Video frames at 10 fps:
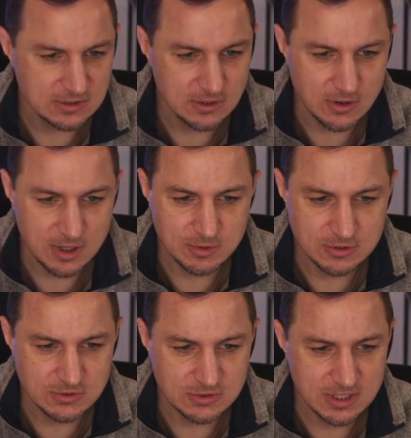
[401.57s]
So I'm
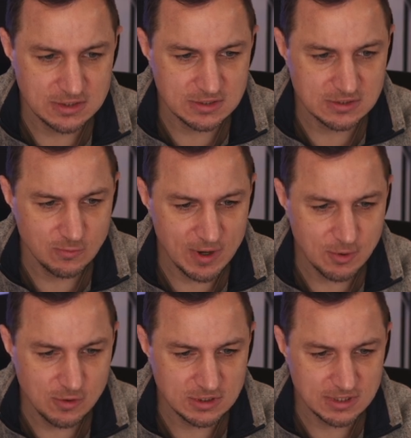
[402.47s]
going to take this
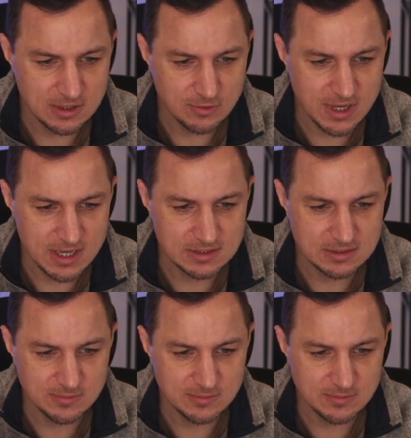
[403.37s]
webhook that I created.